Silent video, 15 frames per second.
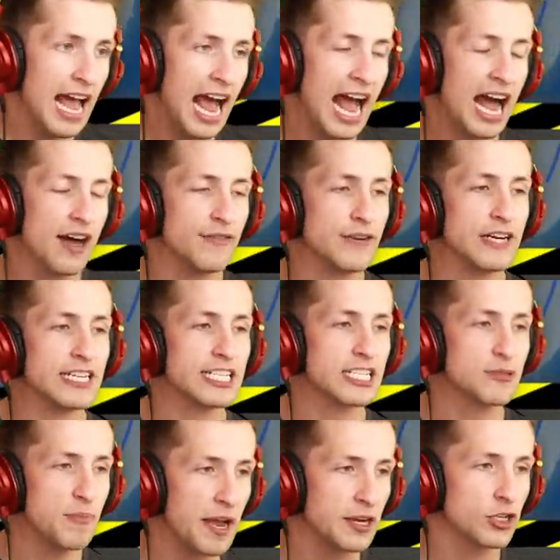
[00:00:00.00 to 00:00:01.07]
have a
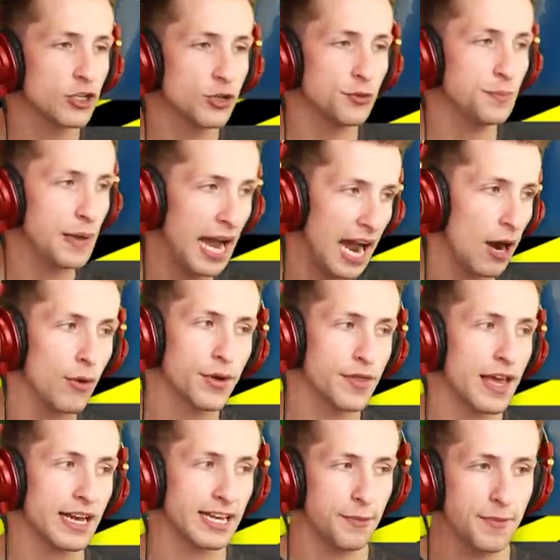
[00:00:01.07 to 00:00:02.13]
special power
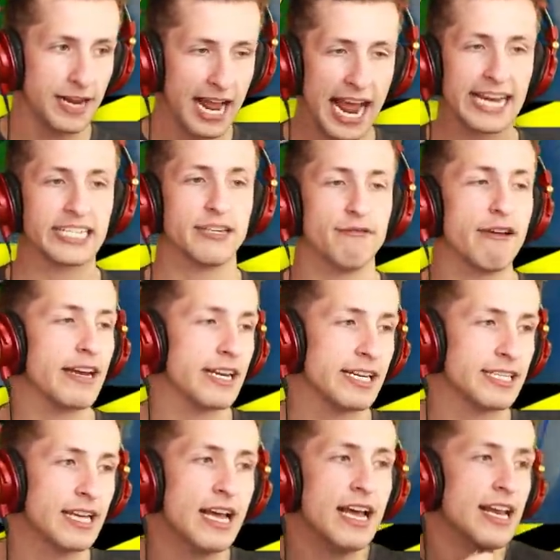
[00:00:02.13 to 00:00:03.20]
that can be
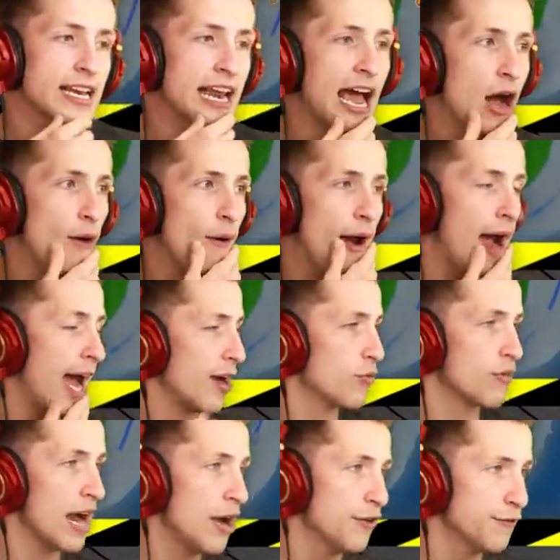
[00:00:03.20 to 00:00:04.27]
activated. Now, at
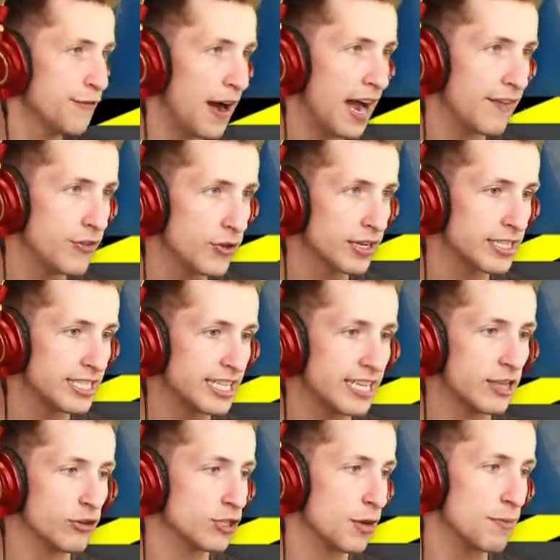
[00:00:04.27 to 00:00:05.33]
round 5, you can see
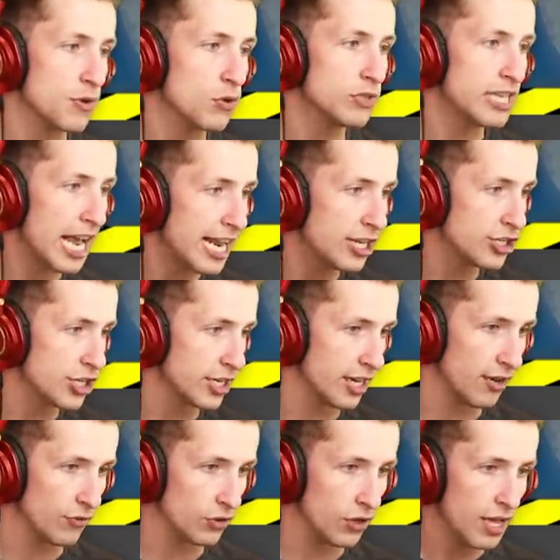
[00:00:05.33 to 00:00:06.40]
there's a mutation
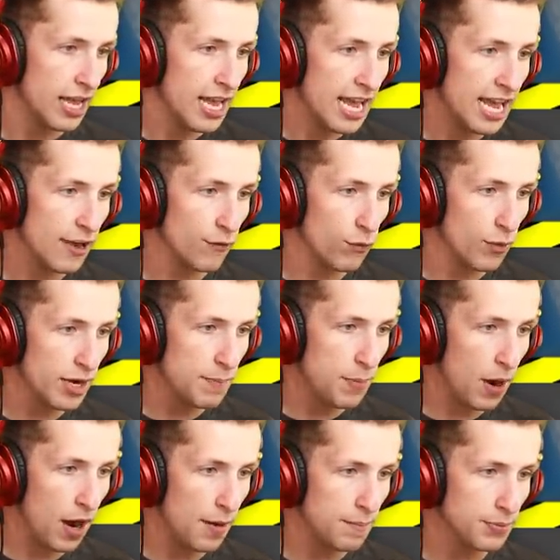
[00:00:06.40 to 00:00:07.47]
level. If we
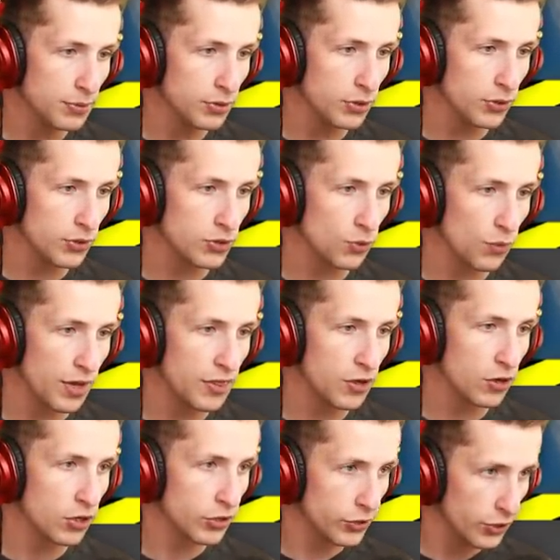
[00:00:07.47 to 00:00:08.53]
pop balloons when
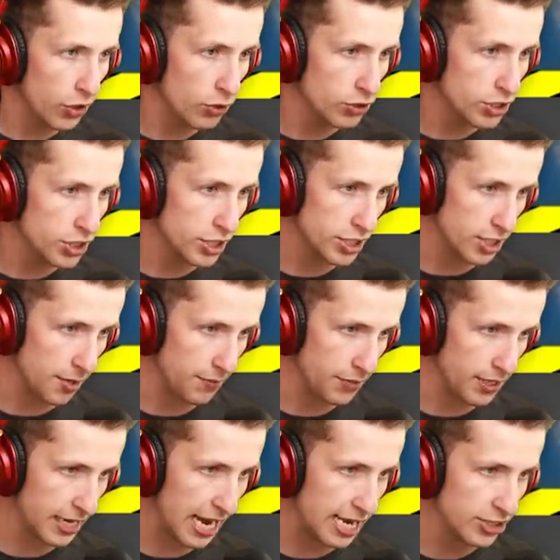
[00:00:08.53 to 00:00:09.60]
they're close to
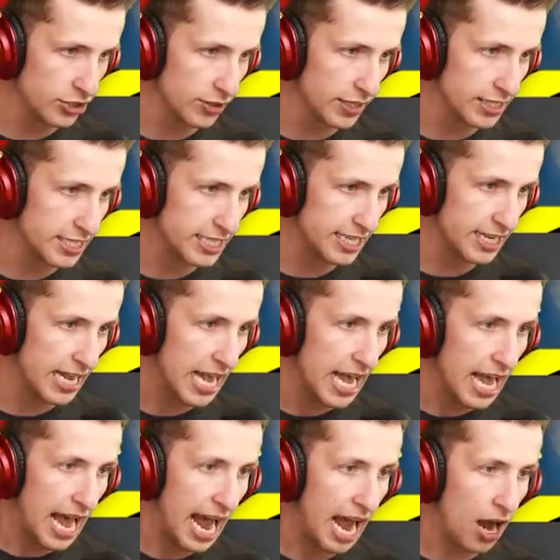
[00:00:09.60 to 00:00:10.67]
something, as you can see
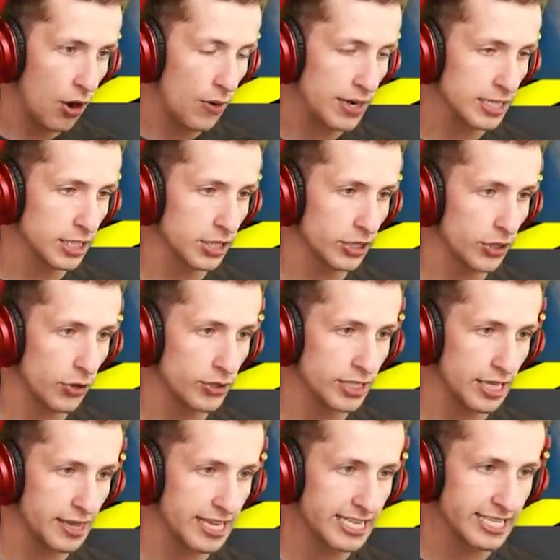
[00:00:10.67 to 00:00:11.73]
how it's close,
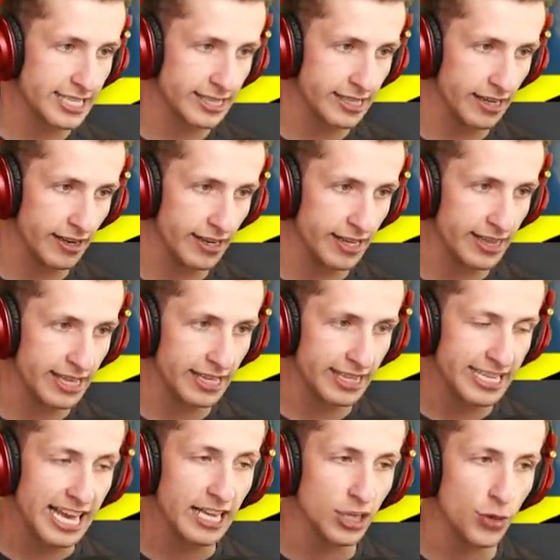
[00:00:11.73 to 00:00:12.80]
this the, the
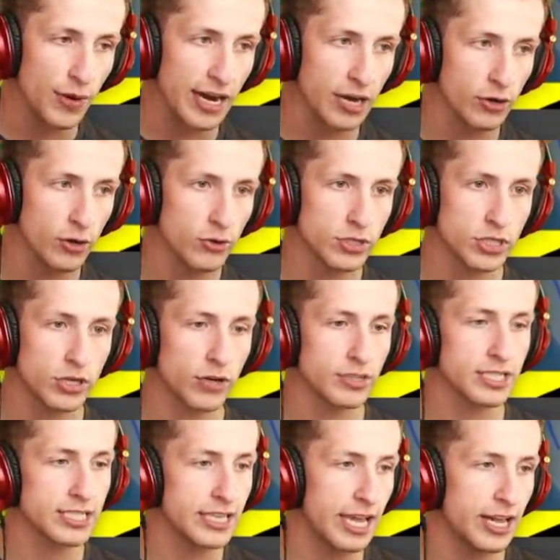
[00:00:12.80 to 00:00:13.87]
yellow arrow
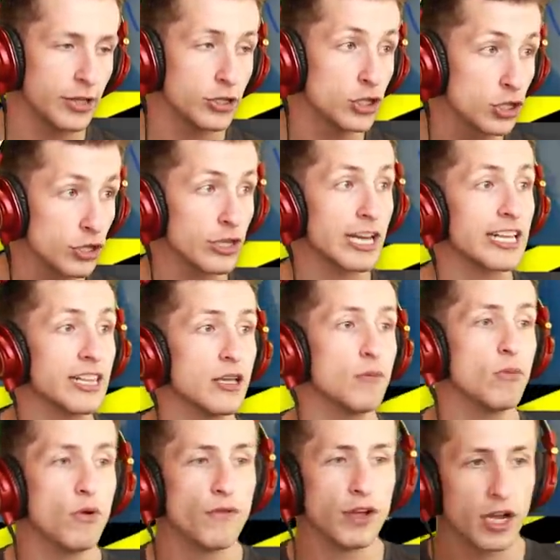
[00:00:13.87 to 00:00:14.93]
starts slightly
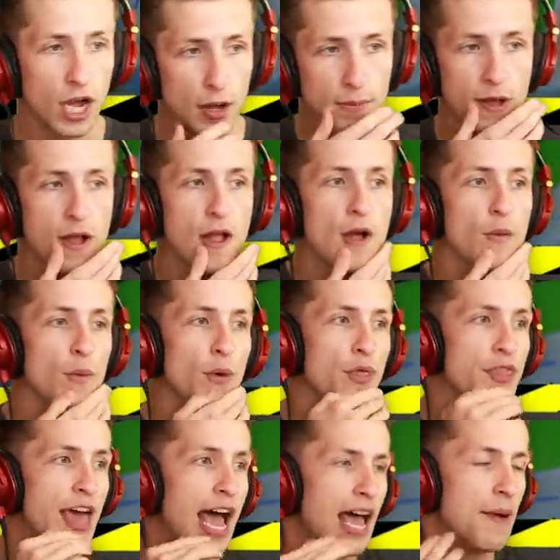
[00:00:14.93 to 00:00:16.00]
moving up. Well,
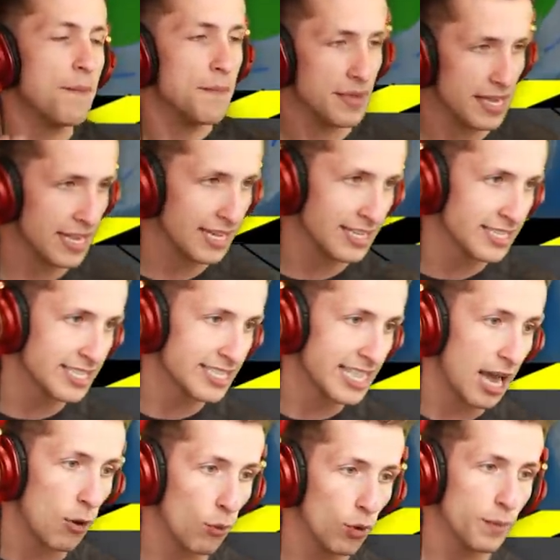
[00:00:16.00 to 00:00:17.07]
that means
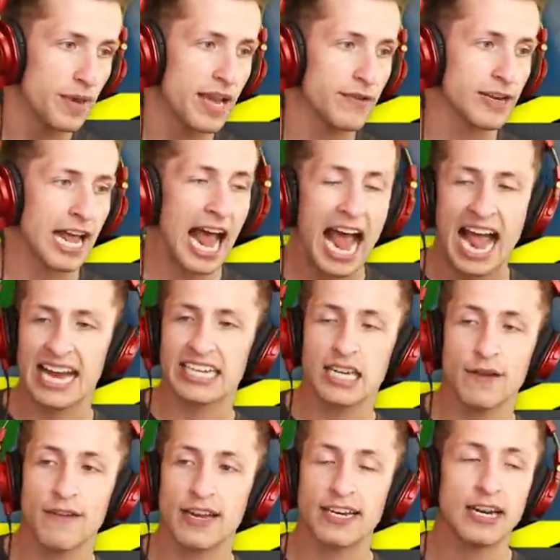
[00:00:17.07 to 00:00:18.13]
that we'll be able to
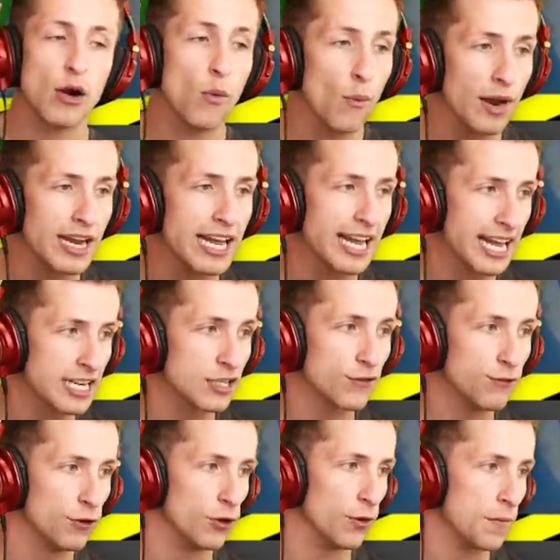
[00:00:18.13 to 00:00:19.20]
activate it when it gets
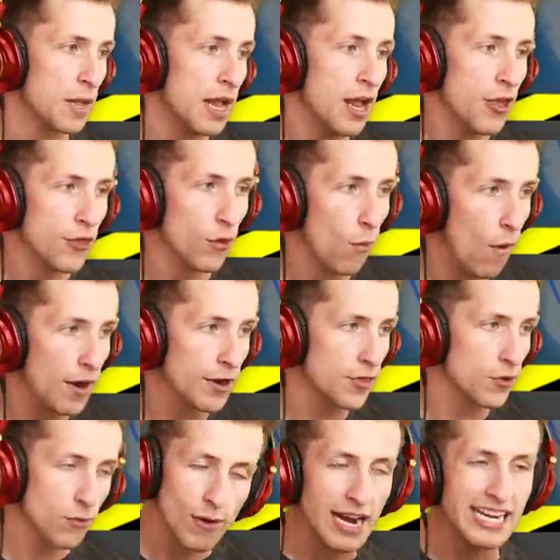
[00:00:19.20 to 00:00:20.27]
full. The one on
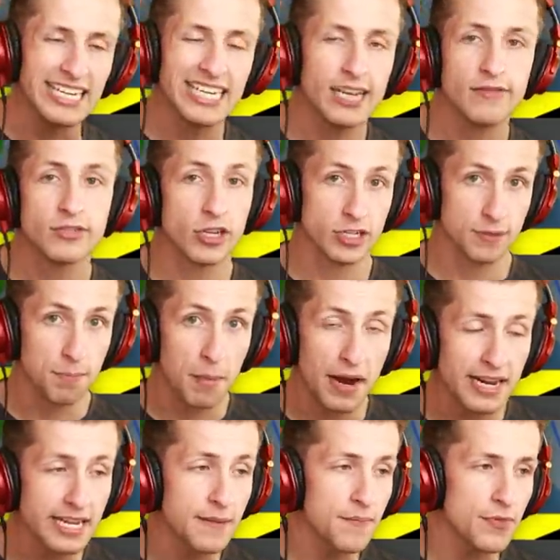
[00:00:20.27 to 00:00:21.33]
the right gives us
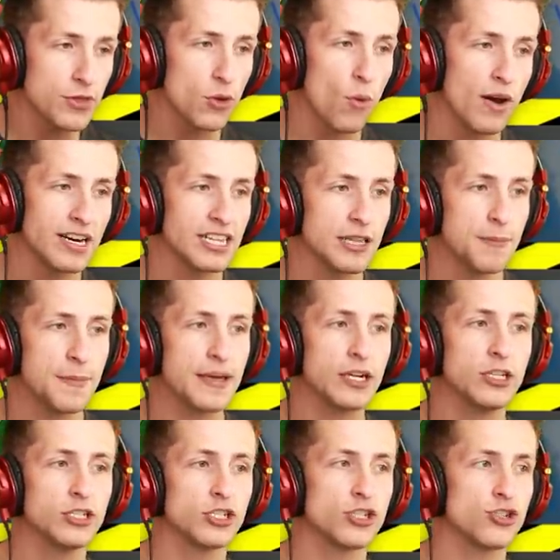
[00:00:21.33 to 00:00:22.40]
money, the one in the
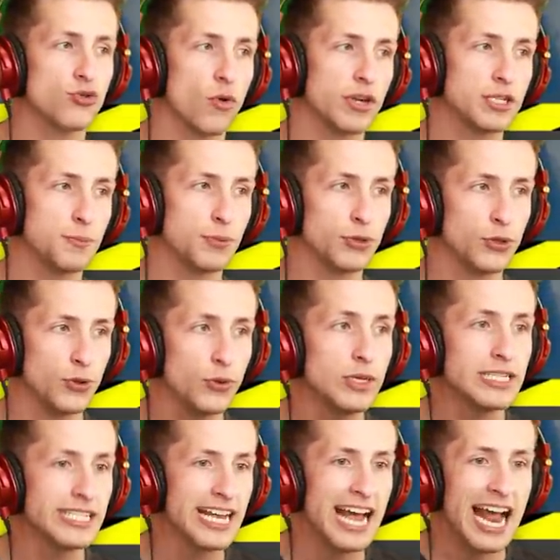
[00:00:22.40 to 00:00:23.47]
middle destroys
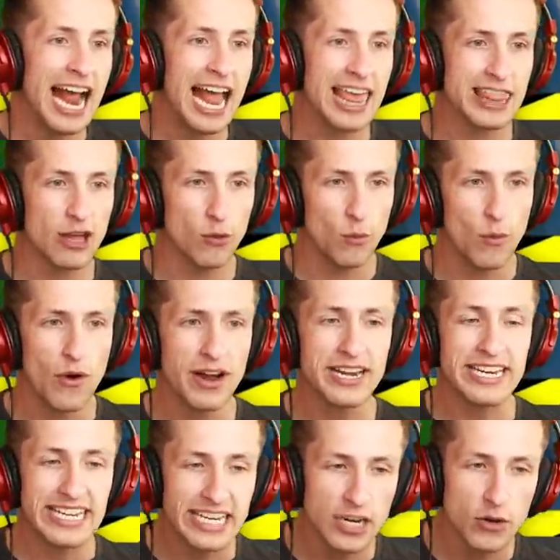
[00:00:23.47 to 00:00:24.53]
balloons, and the
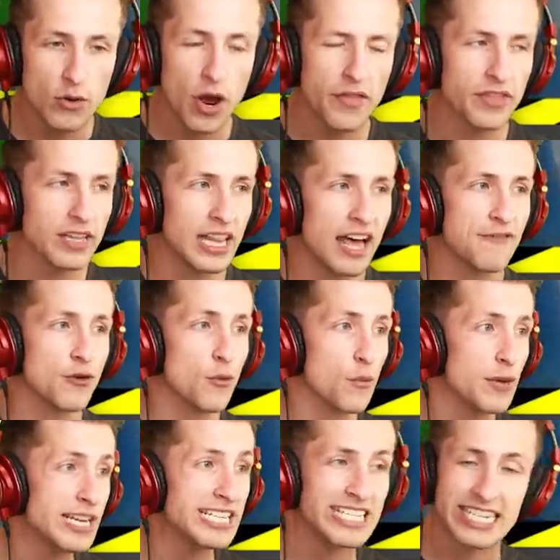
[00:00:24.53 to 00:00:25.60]
one here on the left
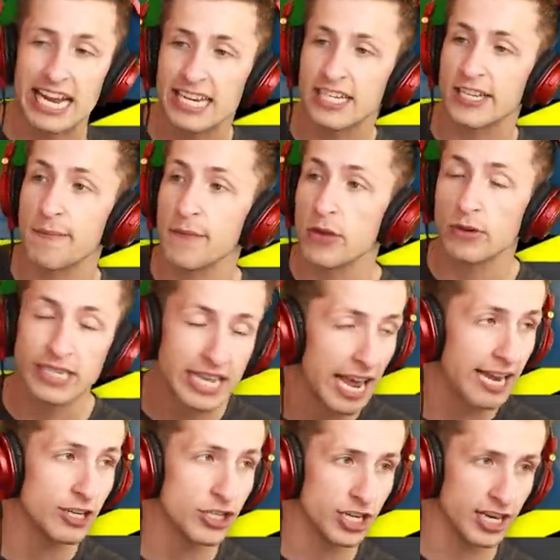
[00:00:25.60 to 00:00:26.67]
resets the
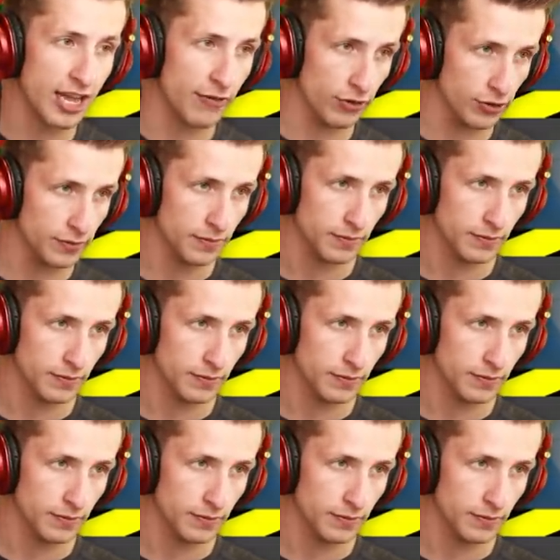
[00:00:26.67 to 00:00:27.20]
mutation level.